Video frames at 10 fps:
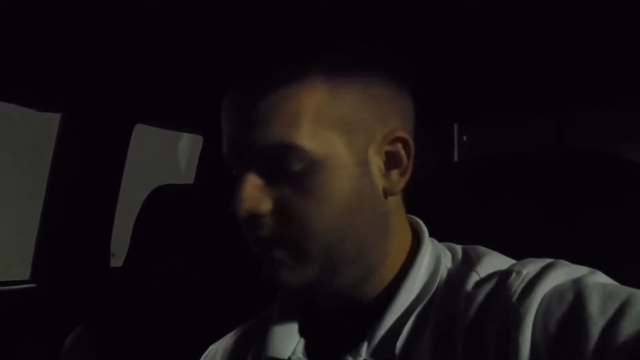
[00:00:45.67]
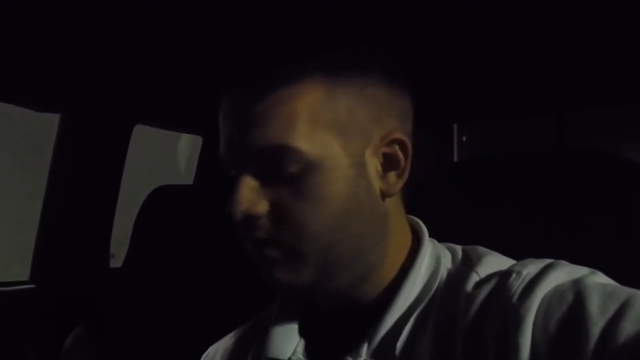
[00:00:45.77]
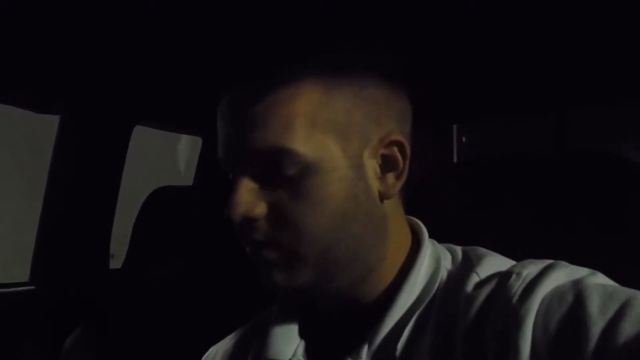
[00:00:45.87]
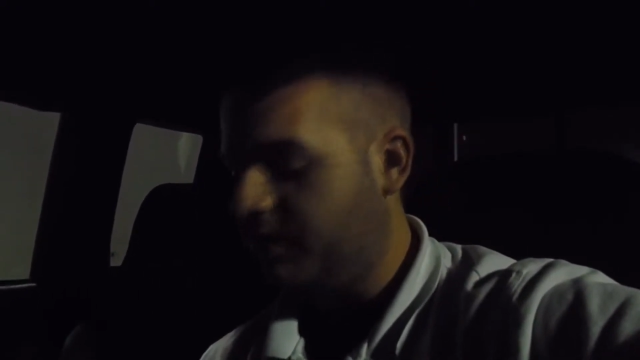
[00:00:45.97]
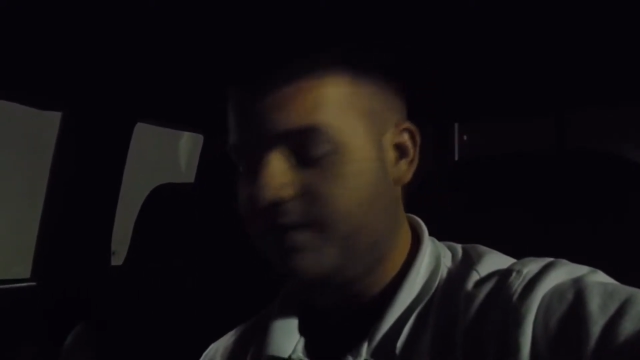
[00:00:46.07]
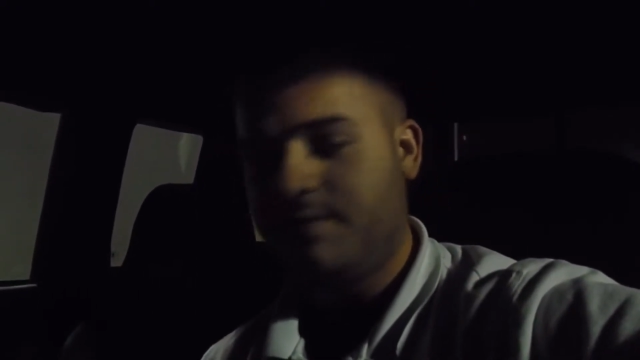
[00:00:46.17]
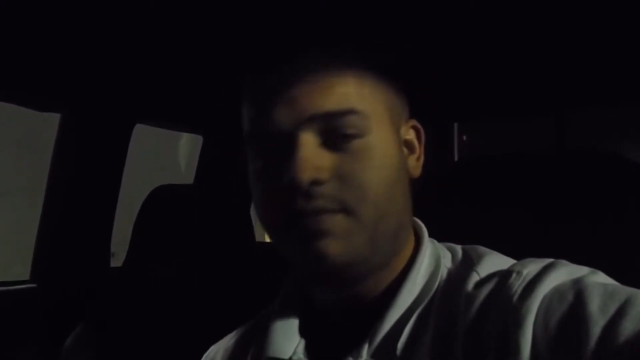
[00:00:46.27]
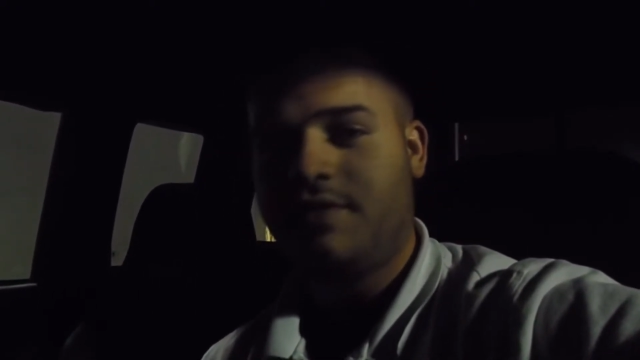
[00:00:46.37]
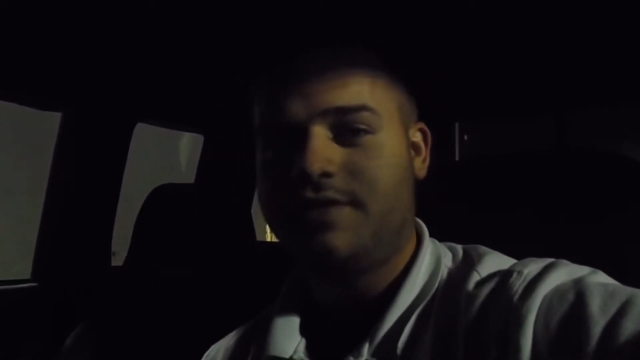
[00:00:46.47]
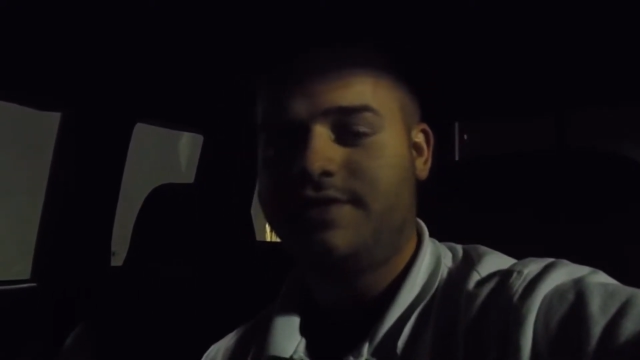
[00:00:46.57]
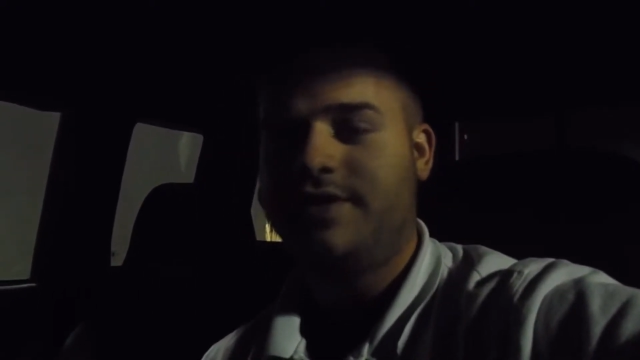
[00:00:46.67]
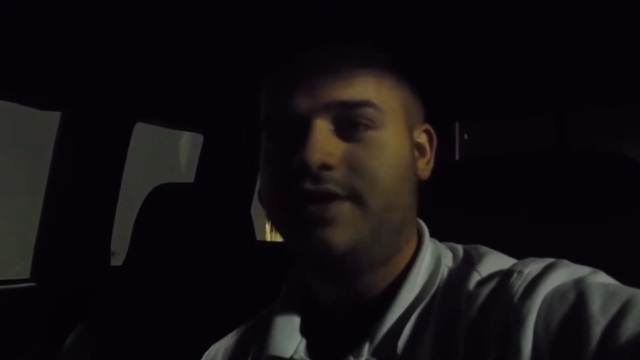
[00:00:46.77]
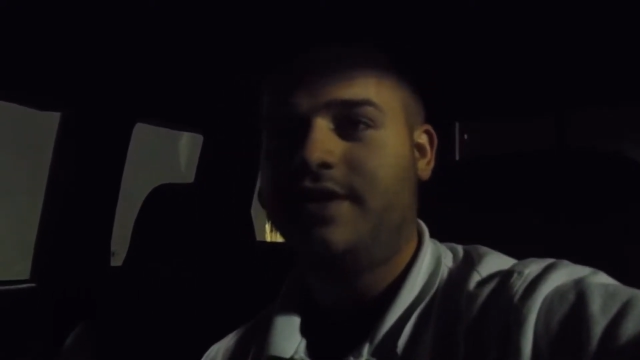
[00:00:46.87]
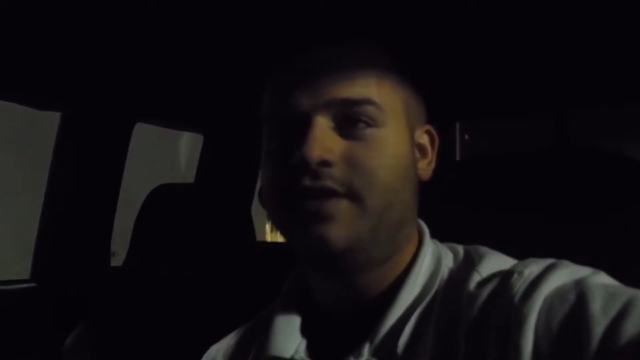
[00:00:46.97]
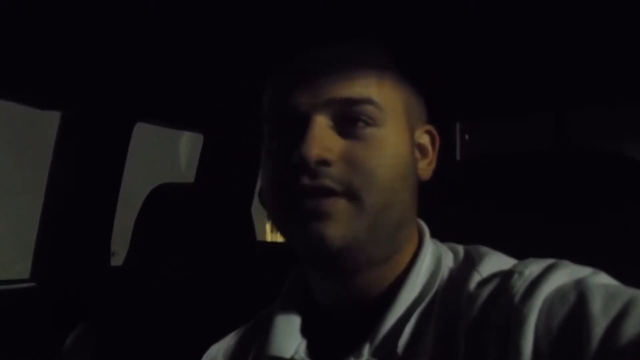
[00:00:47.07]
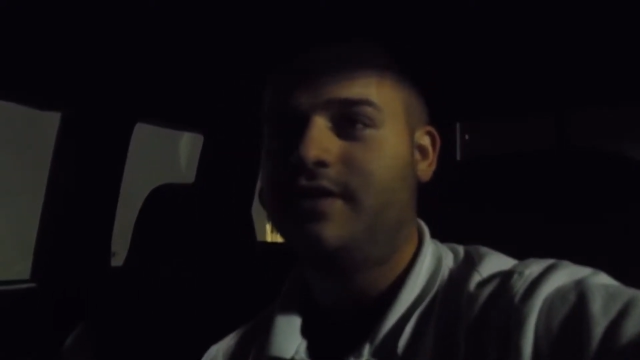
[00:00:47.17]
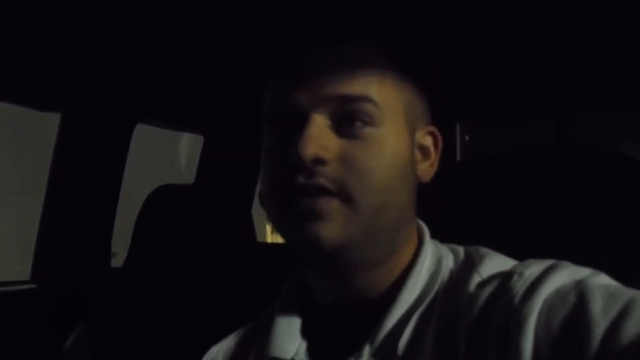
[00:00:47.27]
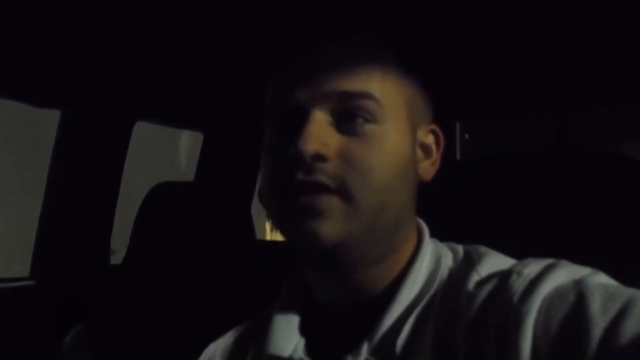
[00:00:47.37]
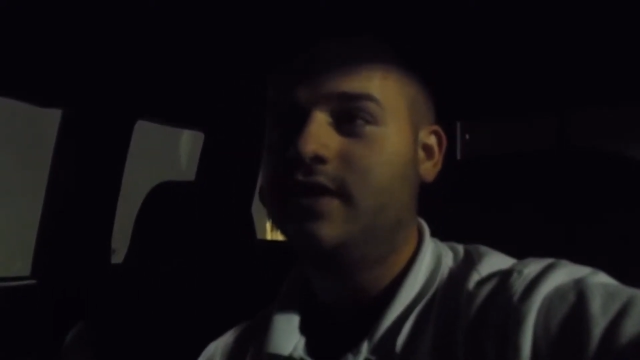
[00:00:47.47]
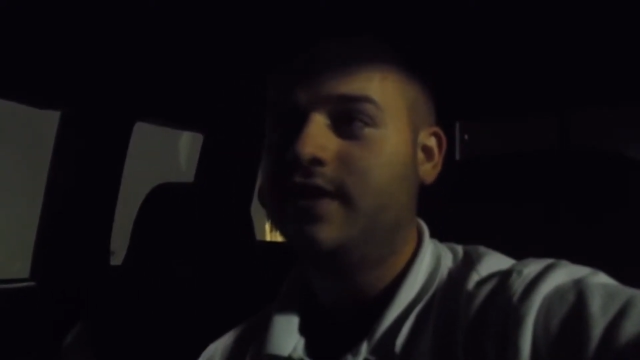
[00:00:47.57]
order of importance here
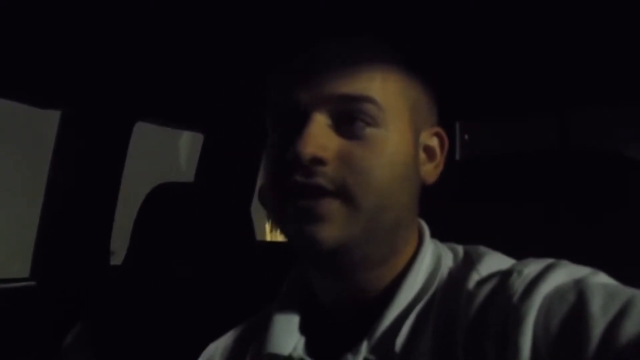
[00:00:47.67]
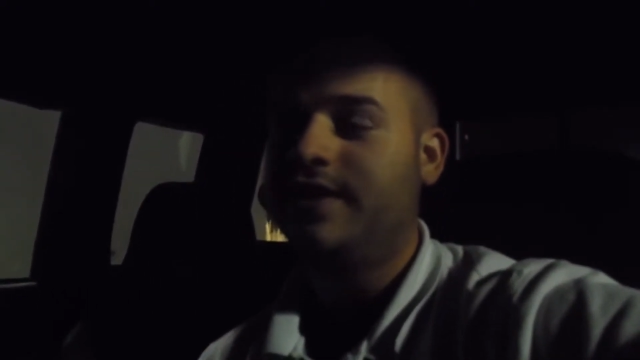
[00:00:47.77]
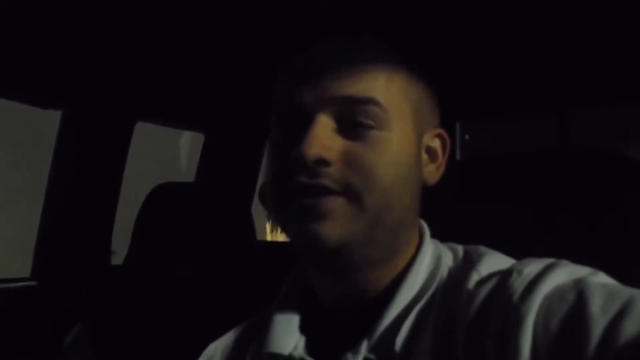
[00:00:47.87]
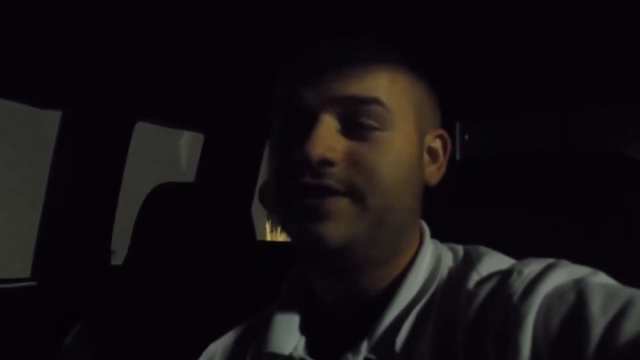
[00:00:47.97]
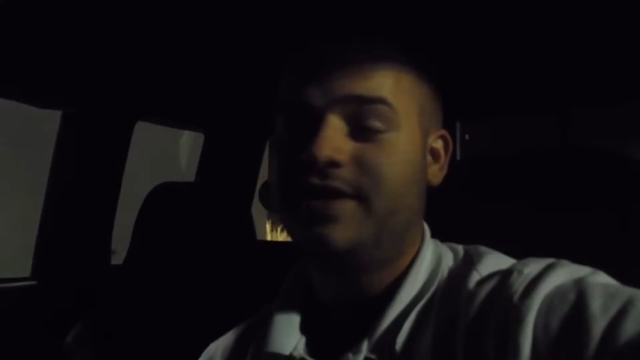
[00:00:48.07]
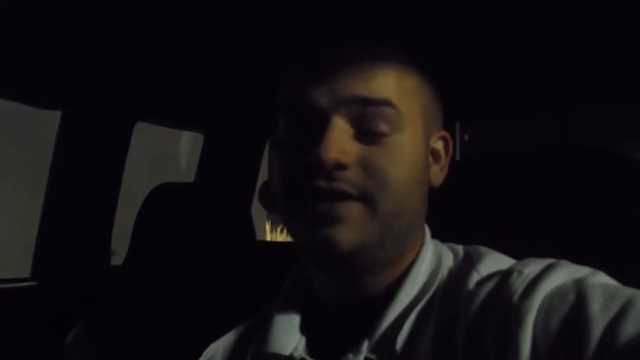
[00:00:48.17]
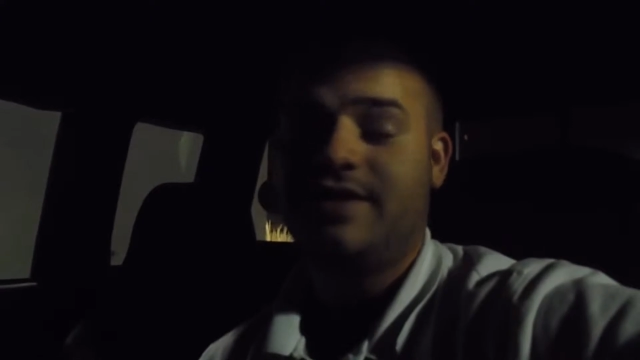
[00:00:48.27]
is uh,